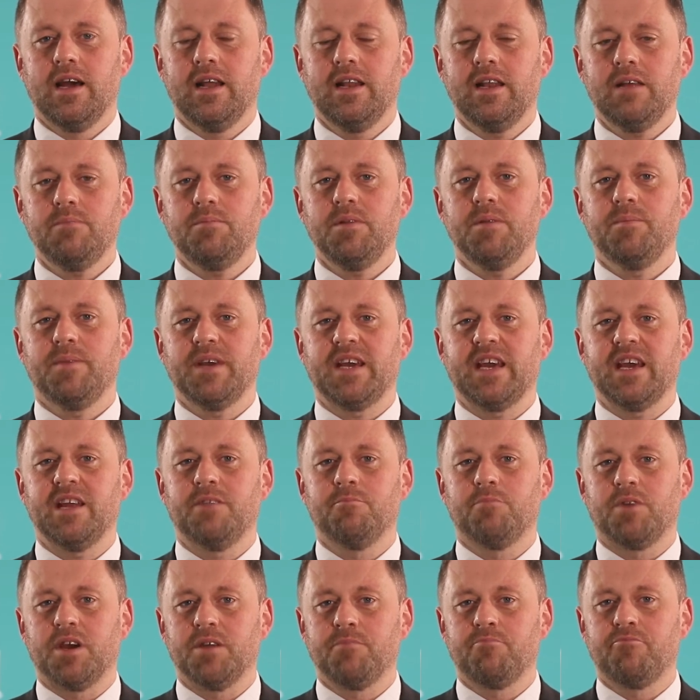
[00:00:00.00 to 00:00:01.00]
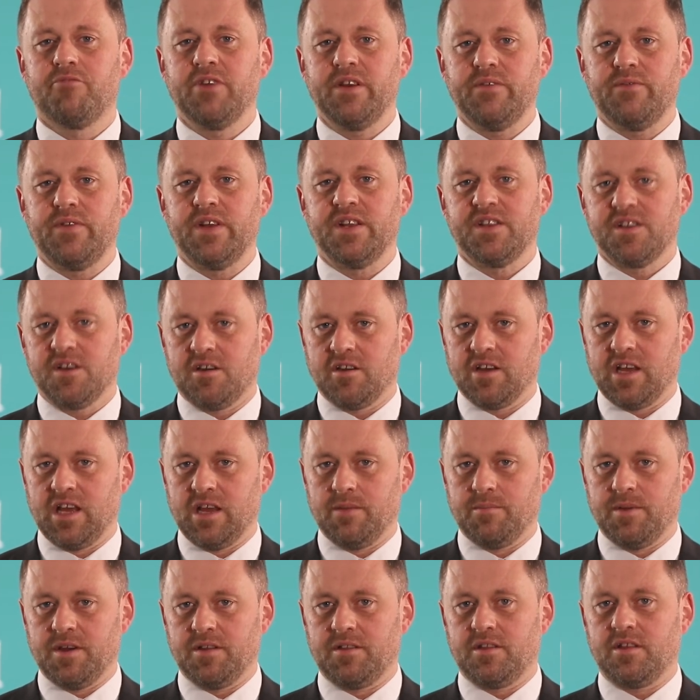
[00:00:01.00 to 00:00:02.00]
Let me begin by briefly talking
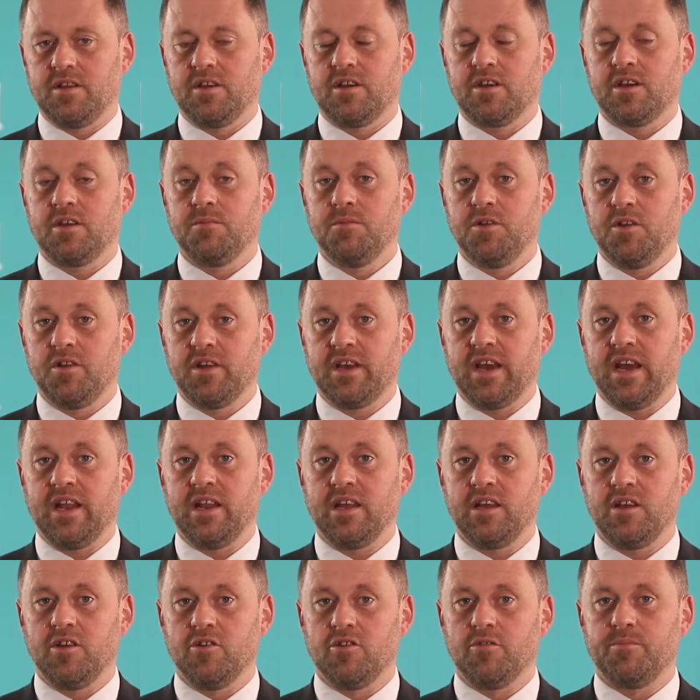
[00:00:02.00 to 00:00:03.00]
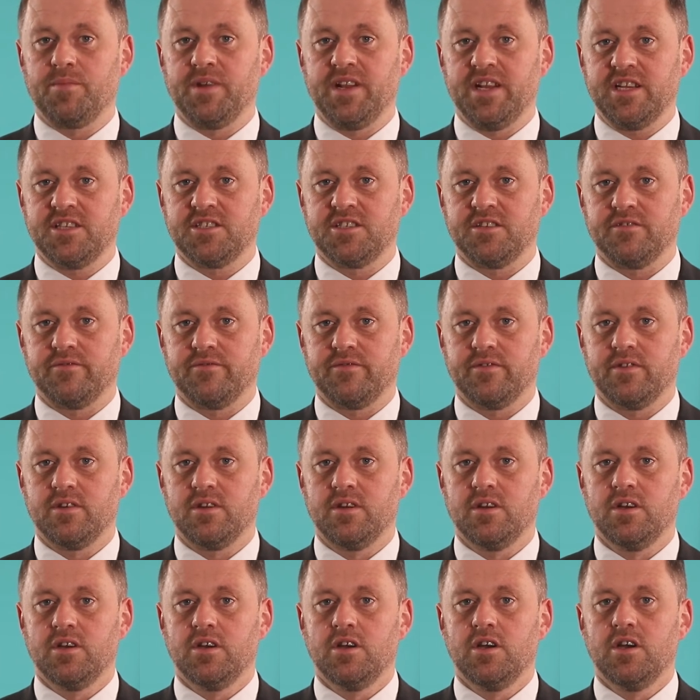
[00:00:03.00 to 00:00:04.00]
about the Communicating Europe initiative,
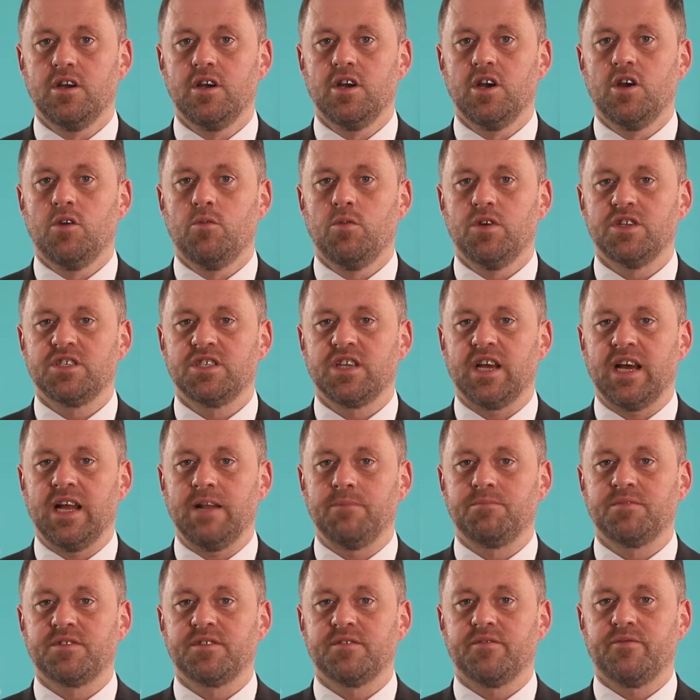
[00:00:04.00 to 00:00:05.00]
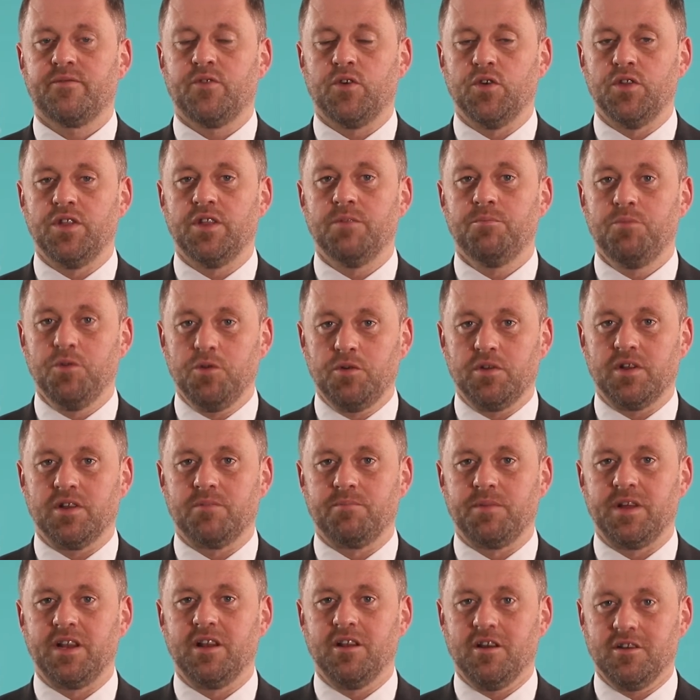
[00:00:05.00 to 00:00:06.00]
which helped fund the
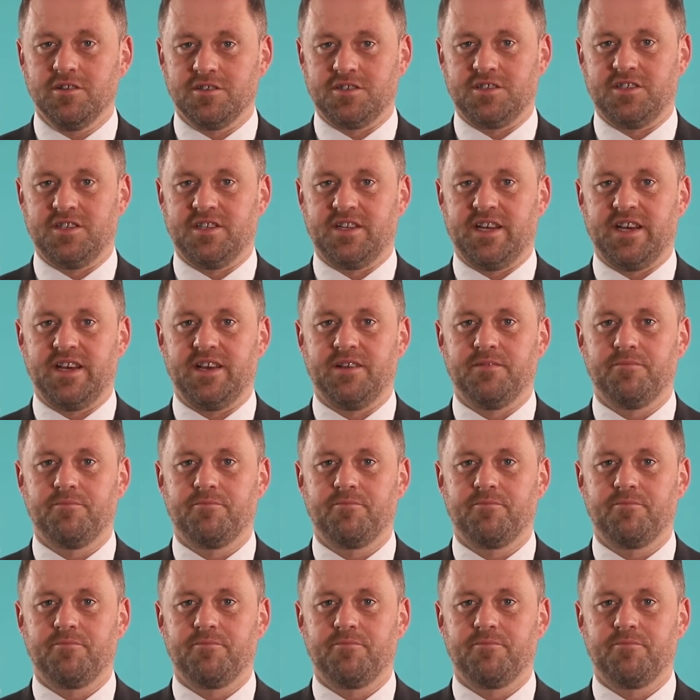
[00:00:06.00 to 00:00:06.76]
booklet being launched today.